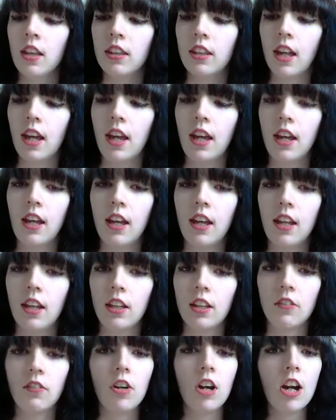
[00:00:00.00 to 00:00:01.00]

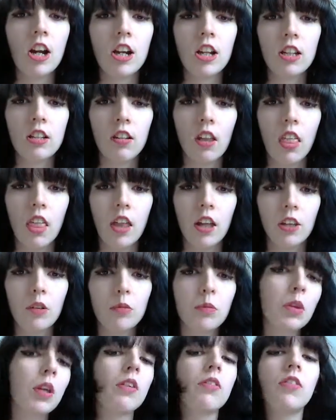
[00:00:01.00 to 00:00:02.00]
The
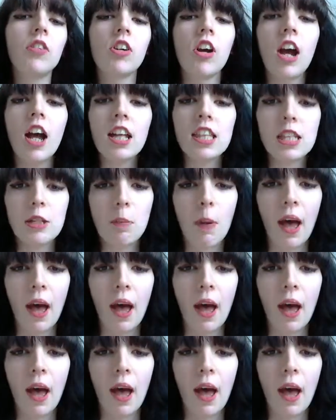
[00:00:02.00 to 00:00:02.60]
variety